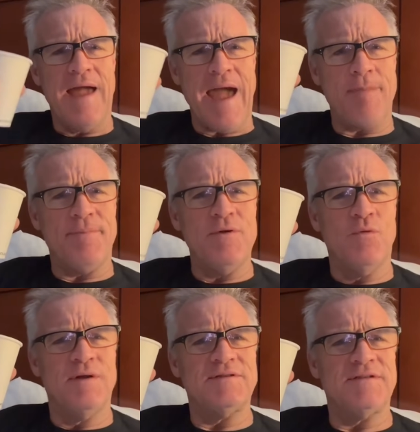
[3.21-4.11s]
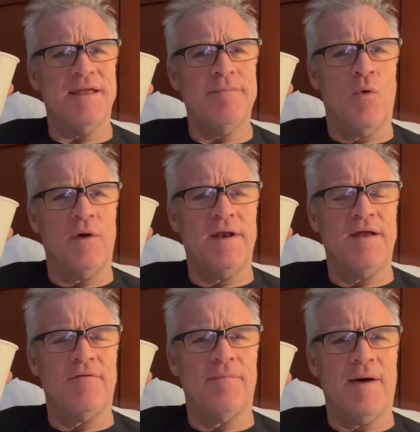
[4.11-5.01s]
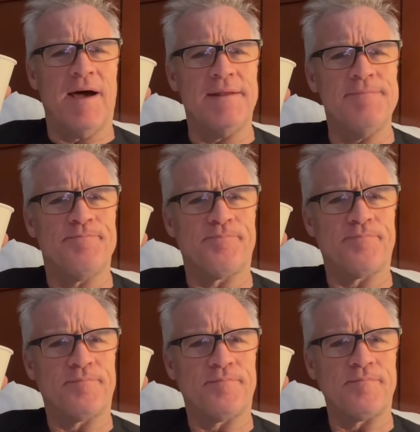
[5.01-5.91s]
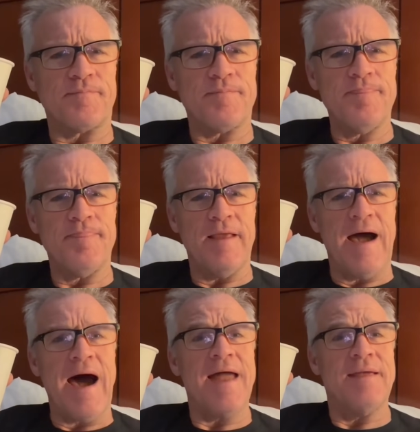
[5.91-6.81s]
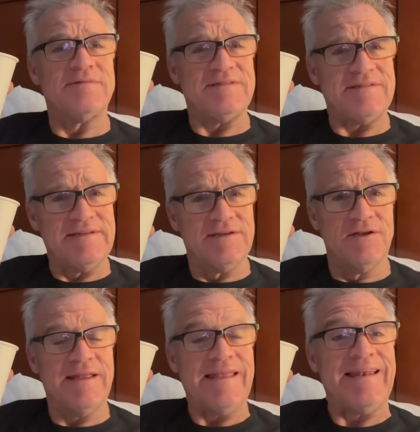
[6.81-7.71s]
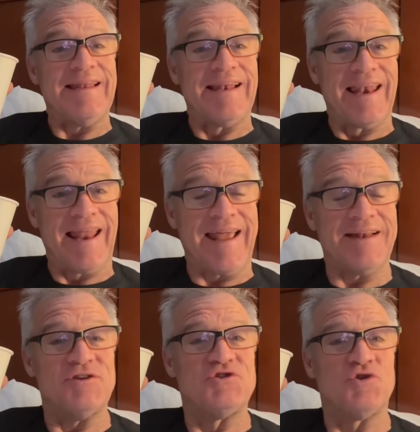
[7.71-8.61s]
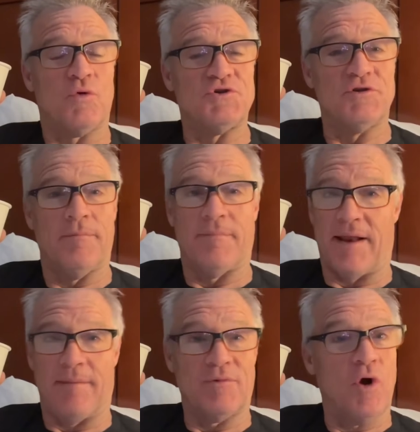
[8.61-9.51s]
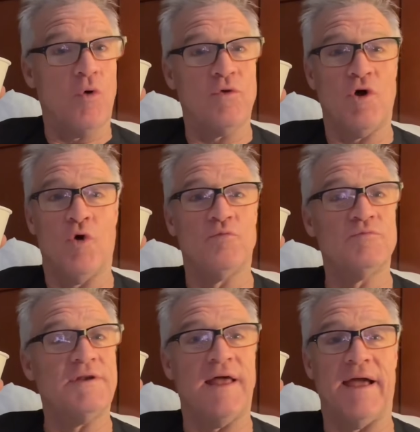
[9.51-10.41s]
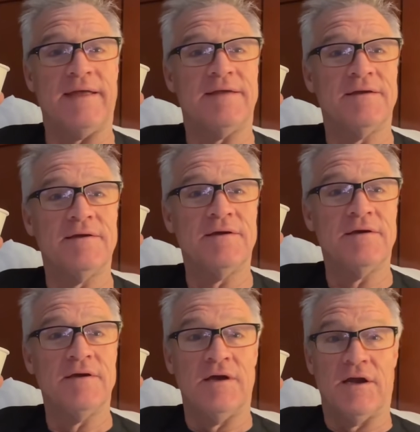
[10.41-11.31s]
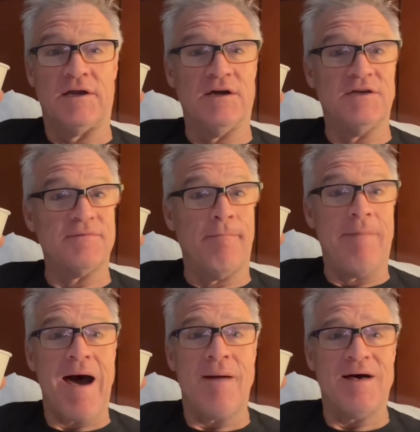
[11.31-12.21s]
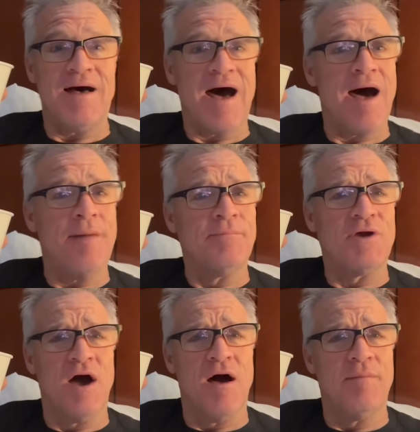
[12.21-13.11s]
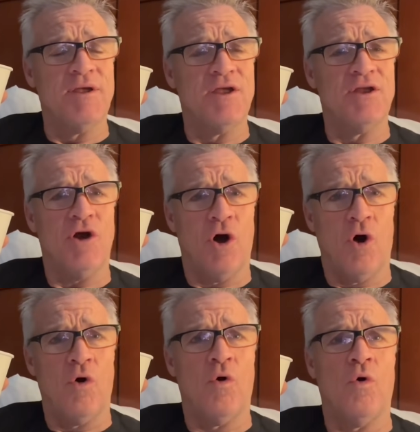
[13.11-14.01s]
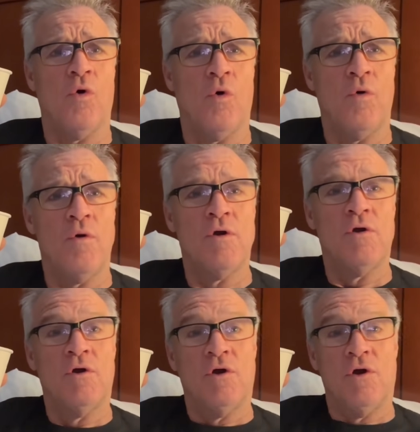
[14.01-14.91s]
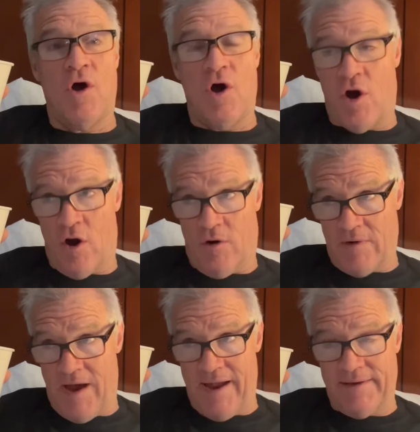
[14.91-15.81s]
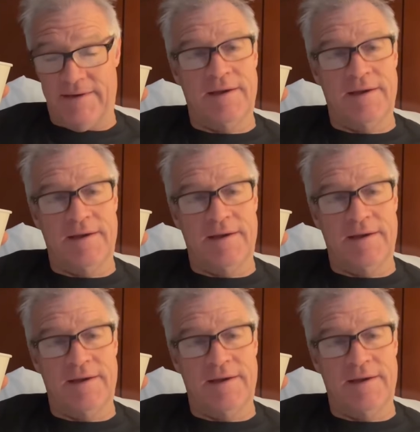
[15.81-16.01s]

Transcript: Happy Wednesday morning, everybody. I am still in Atlanta, Georgia, but I'm going home today. Because, mama, I'm coming home. All right.